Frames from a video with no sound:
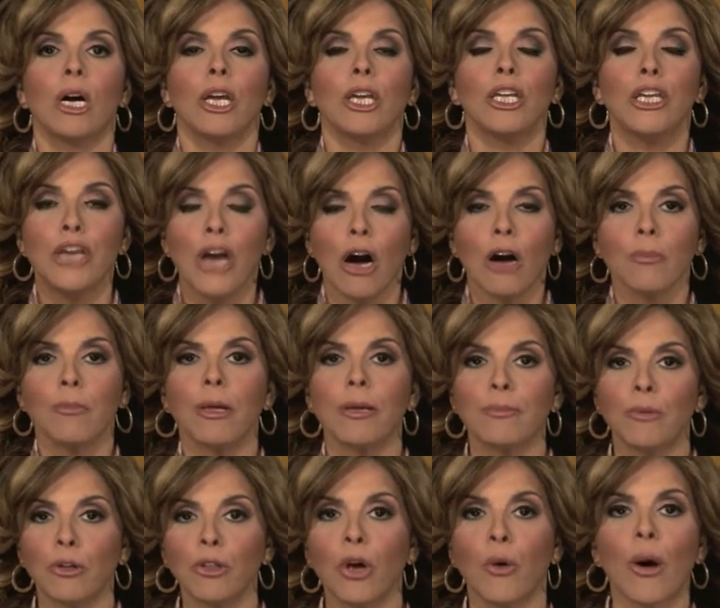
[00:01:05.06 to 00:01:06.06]
young
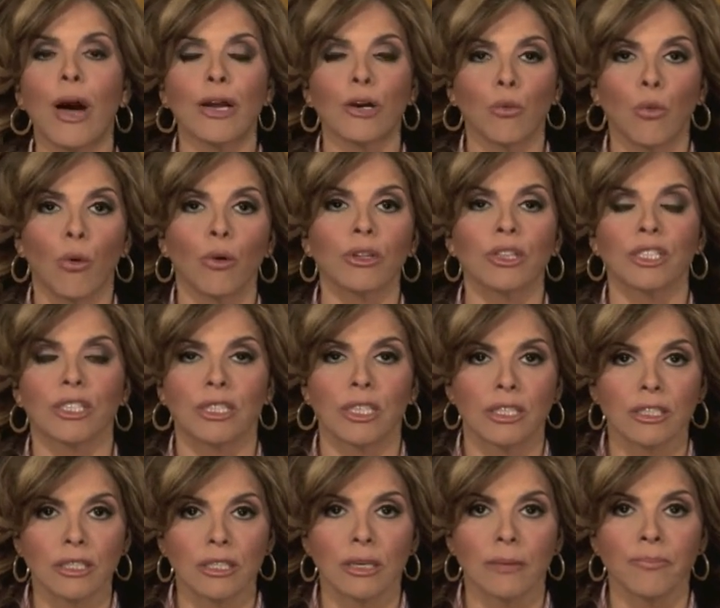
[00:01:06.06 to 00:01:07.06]
people know how to work the
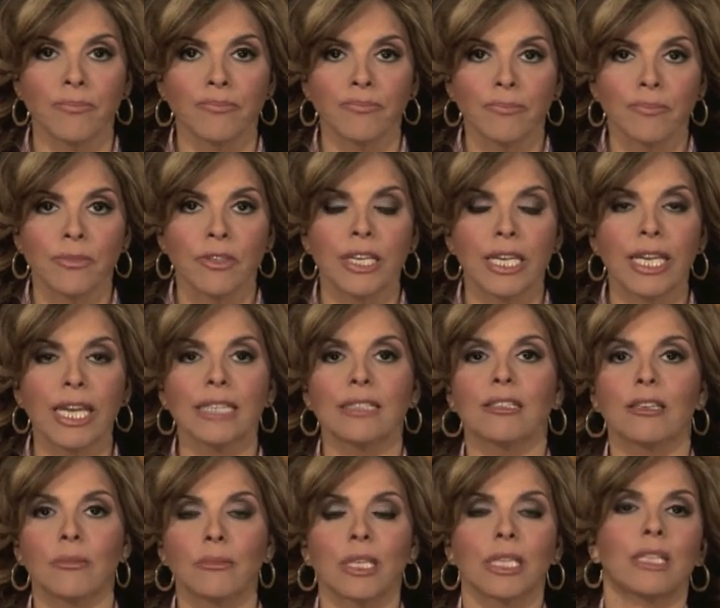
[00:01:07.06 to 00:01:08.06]
system to get
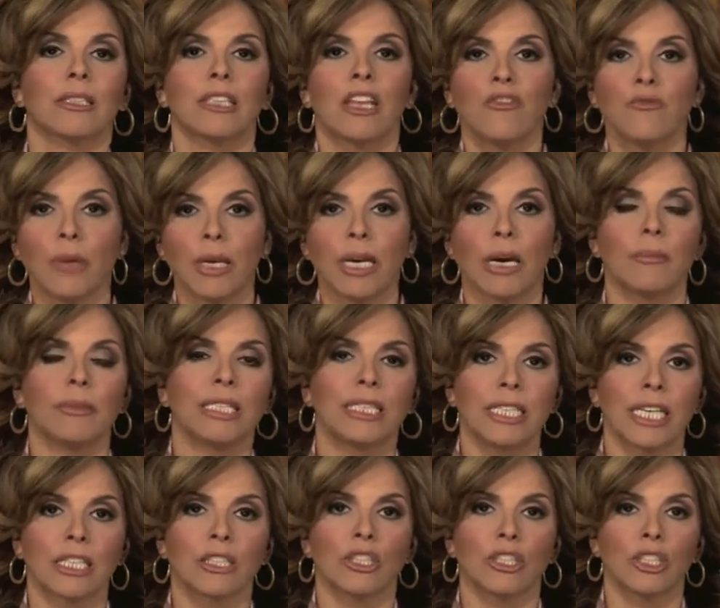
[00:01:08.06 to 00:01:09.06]
something that they've become
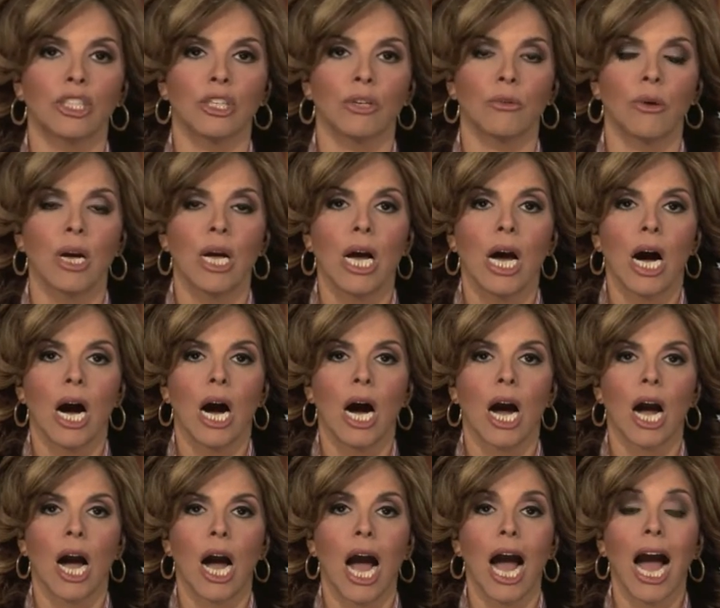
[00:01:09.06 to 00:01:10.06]
addicted to.
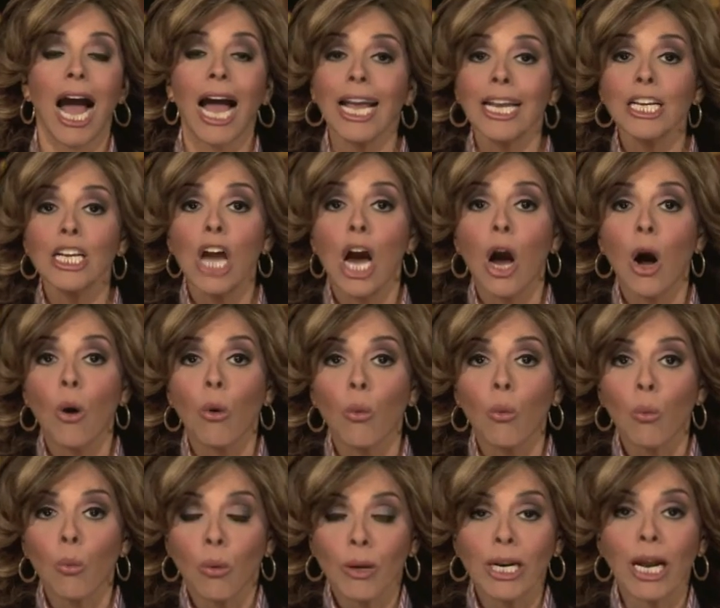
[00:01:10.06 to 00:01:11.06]
I know
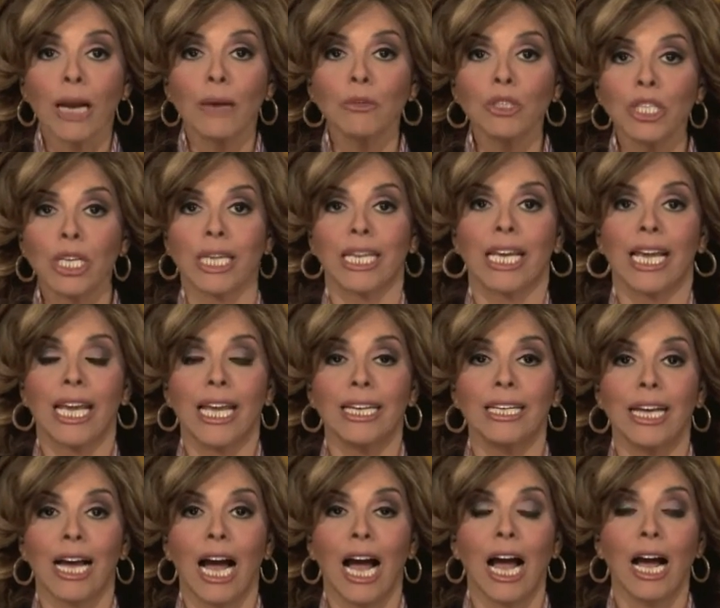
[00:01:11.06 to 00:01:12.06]
when I was a
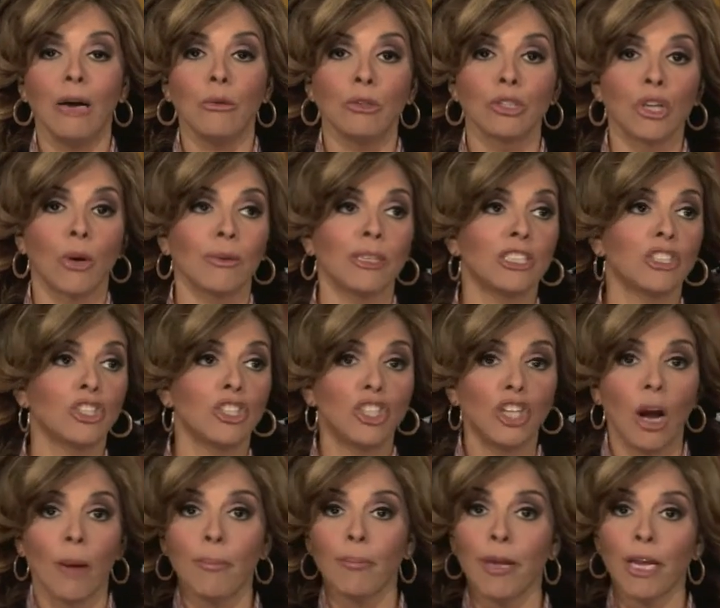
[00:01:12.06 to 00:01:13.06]
kid, I was always
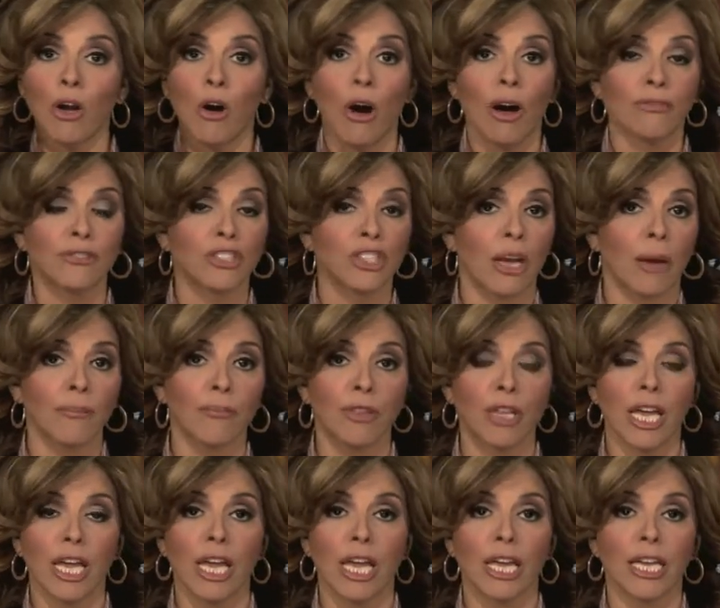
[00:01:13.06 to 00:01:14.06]
jumping off
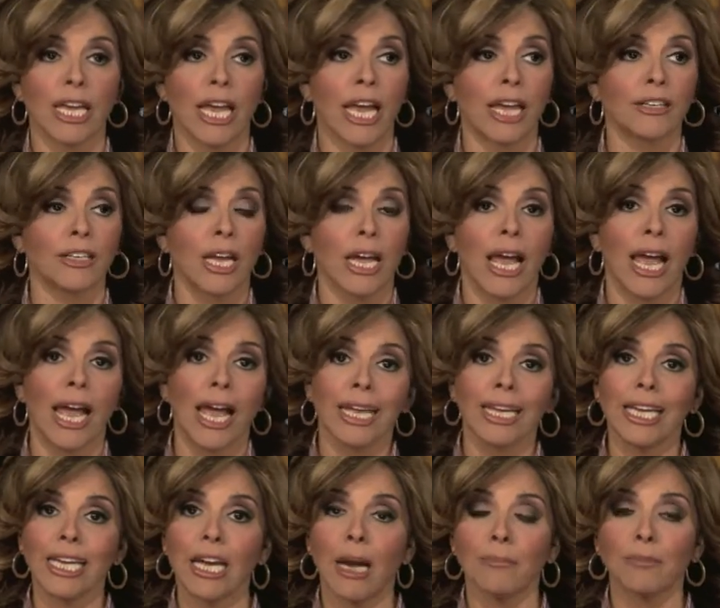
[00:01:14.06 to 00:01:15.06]
something and
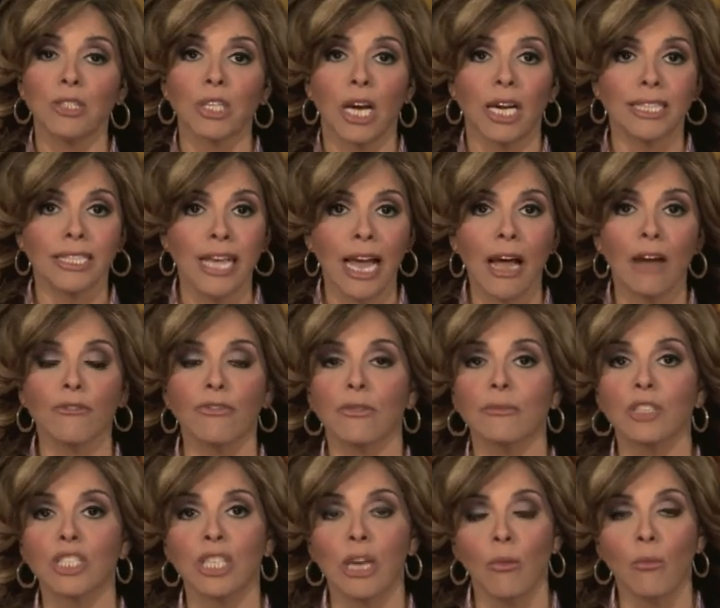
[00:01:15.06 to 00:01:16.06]
hanging upside down
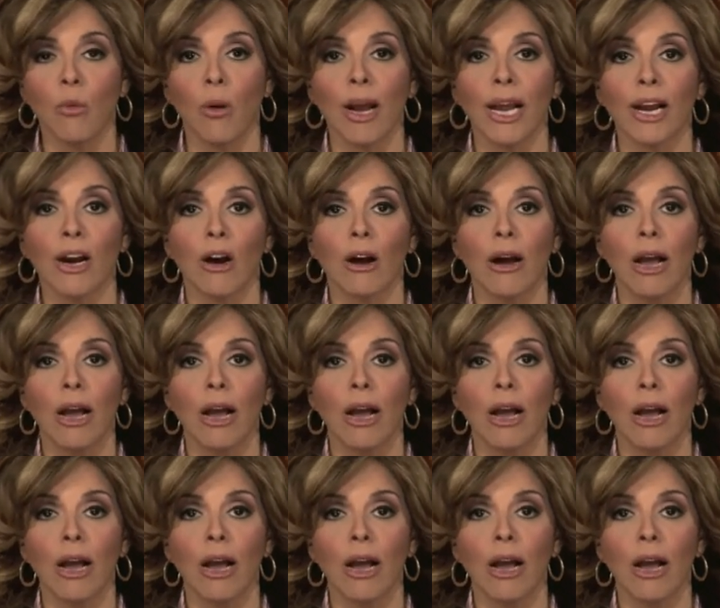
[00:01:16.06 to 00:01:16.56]
from somewhere,